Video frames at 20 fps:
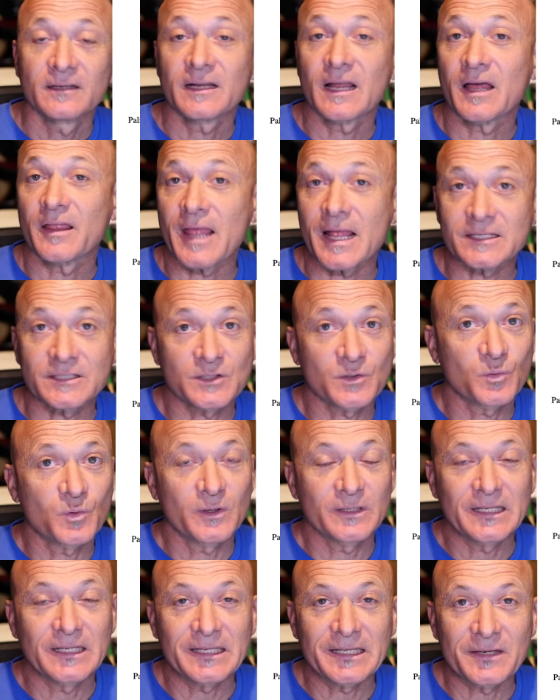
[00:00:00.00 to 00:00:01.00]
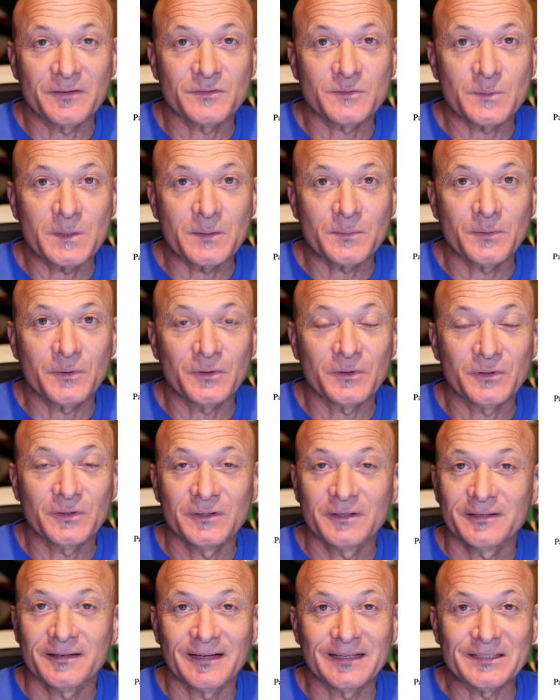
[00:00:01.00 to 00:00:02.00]
Now that's the one that gives
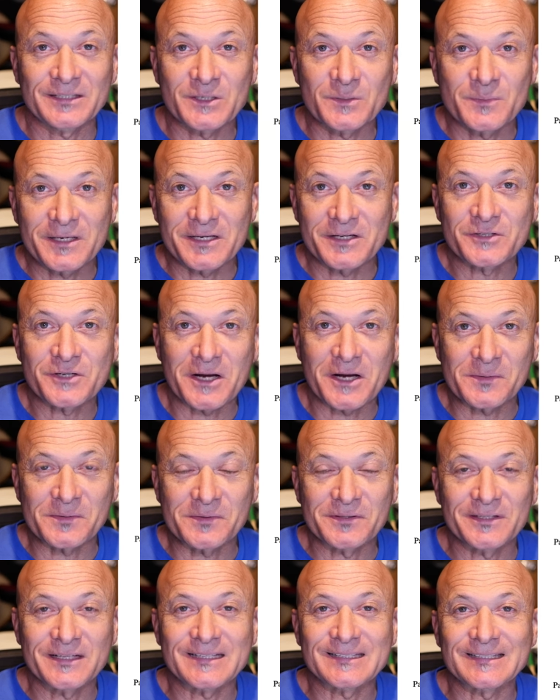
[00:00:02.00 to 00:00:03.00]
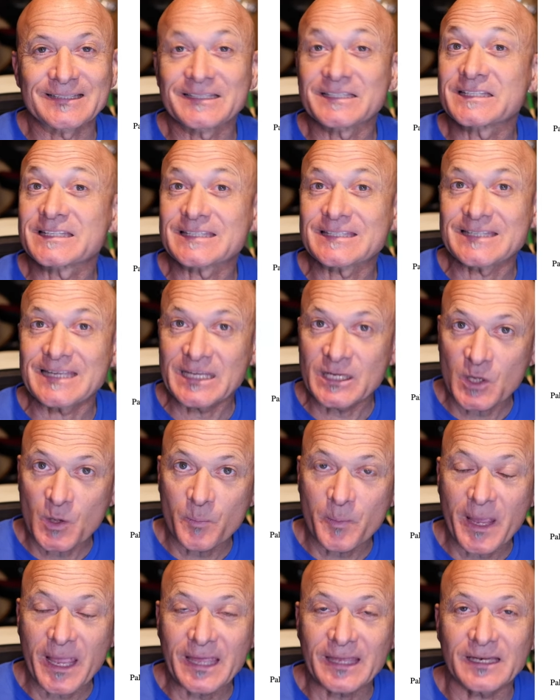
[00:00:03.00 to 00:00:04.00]
people a little bit of trouble. It's a little
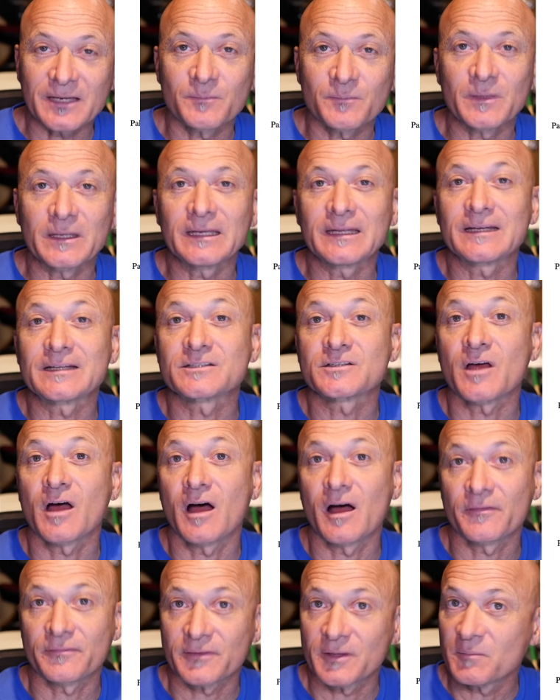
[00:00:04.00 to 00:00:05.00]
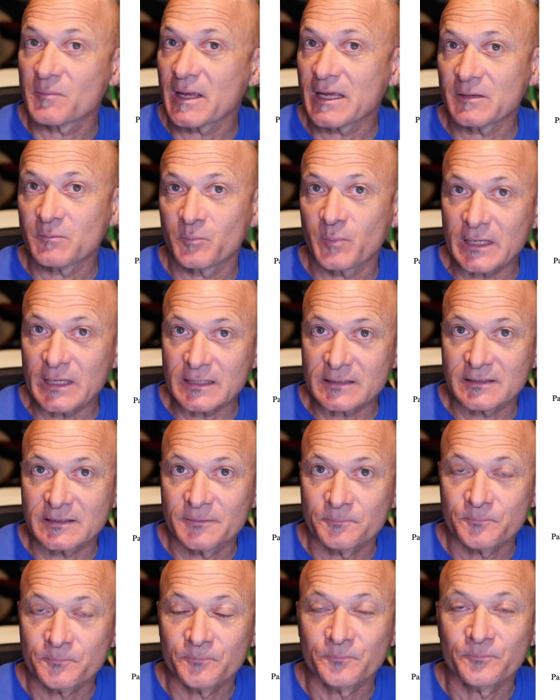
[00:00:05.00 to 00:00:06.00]
syncopated, meaning it's off the main beat.